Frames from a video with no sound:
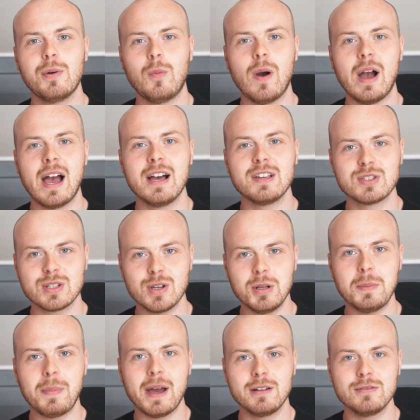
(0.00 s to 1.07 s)
where
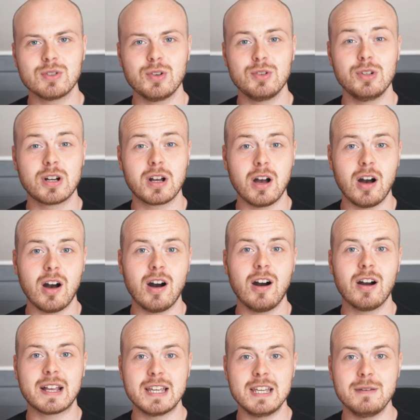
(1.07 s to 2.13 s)
solar panels on your car
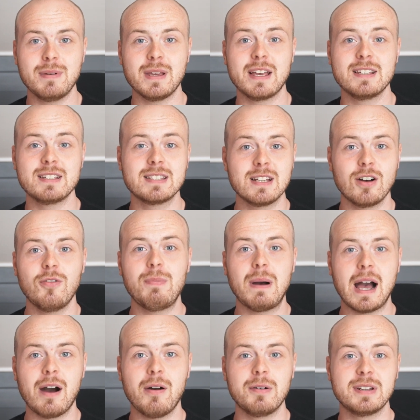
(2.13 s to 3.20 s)
are keeping it
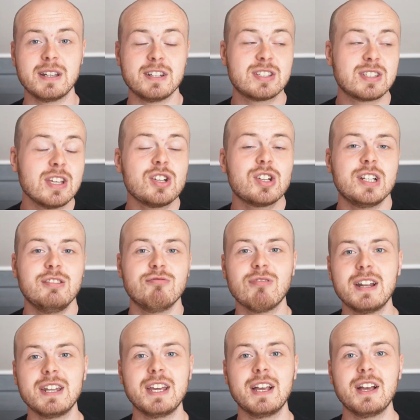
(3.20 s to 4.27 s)
self-powered and essentially
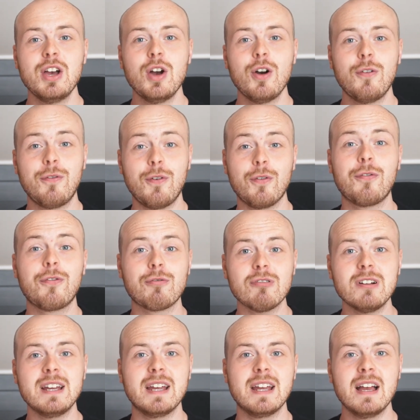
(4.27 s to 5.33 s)
running for
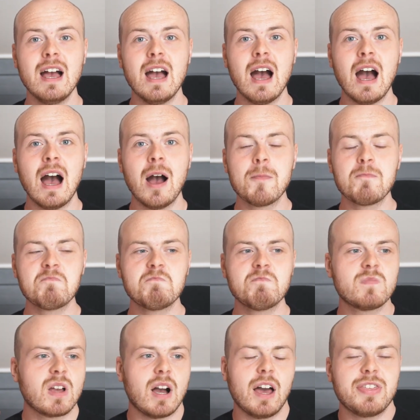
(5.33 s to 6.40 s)
free,
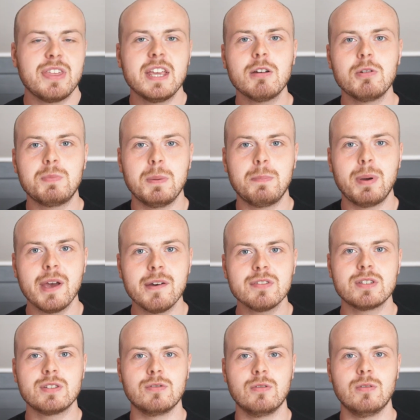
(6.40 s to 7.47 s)
I think it would be
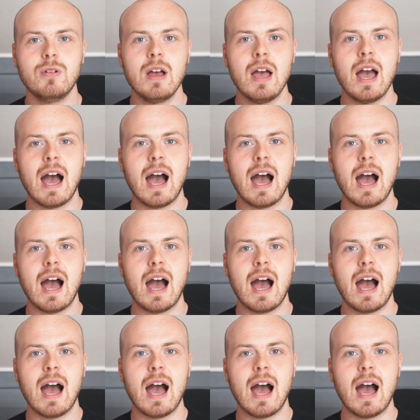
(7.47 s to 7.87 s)
pivotal.